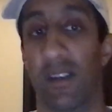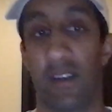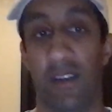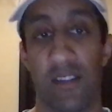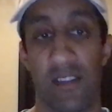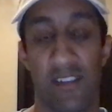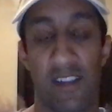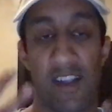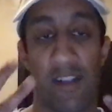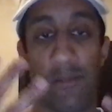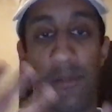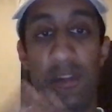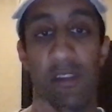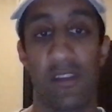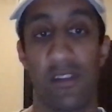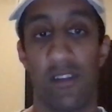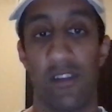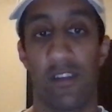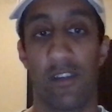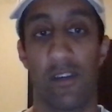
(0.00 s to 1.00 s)

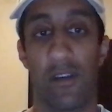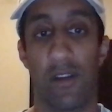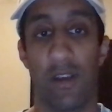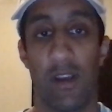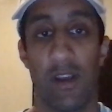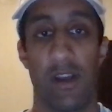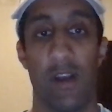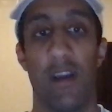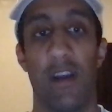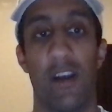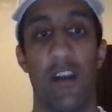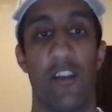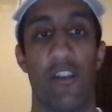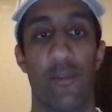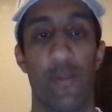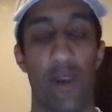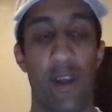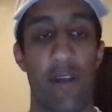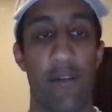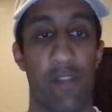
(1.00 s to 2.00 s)
Contentment is a
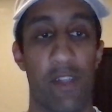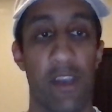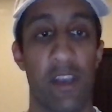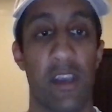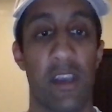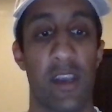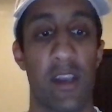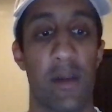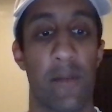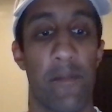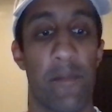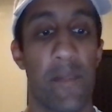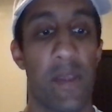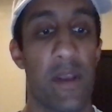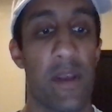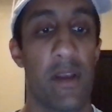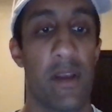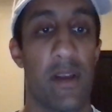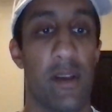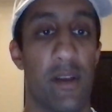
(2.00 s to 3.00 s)
way of thinking,
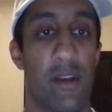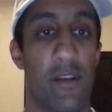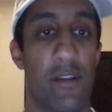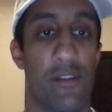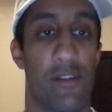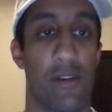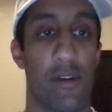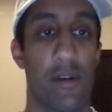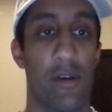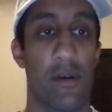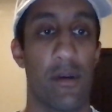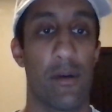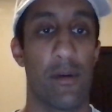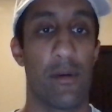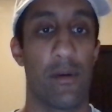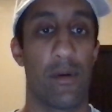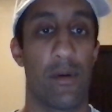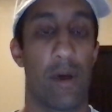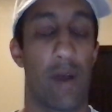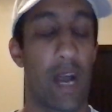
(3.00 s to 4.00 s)
is
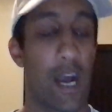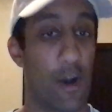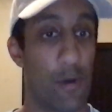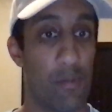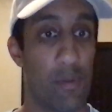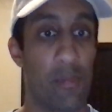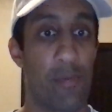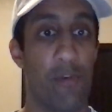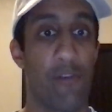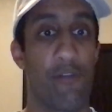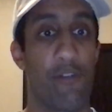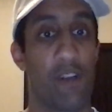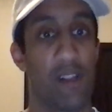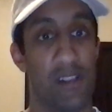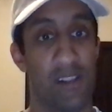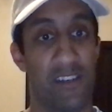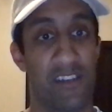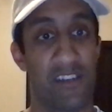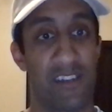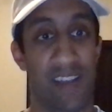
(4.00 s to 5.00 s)
how people feel
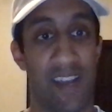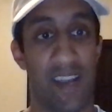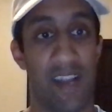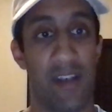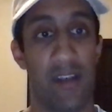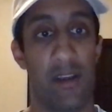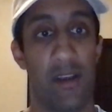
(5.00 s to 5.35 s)
inside,